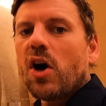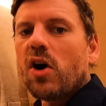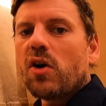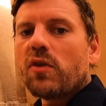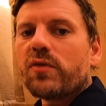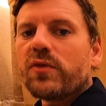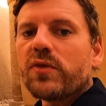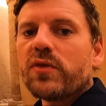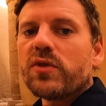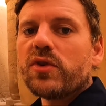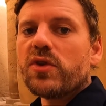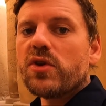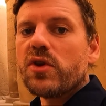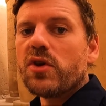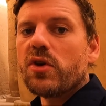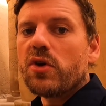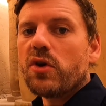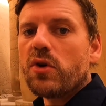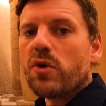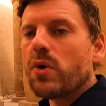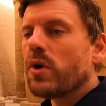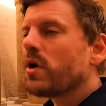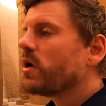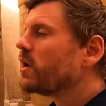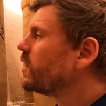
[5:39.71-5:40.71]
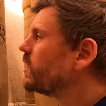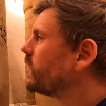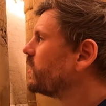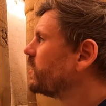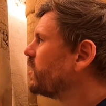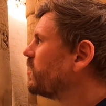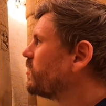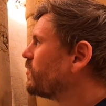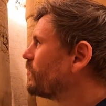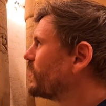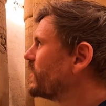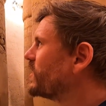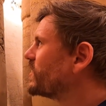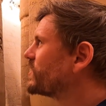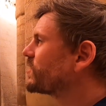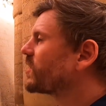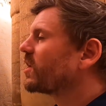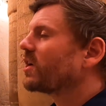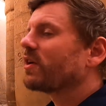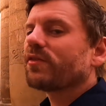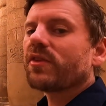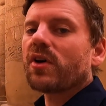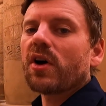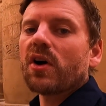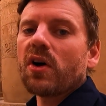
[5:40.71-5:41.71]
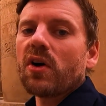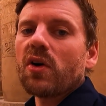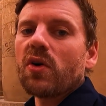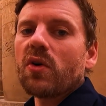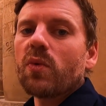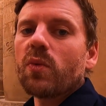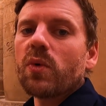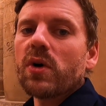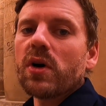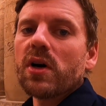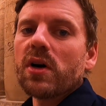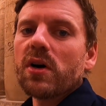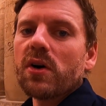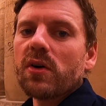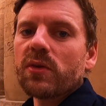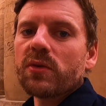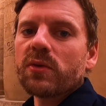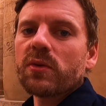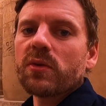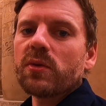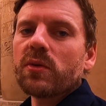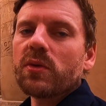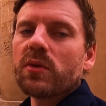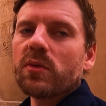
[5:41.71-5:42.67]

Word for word: of Nun, of which kind of the whole world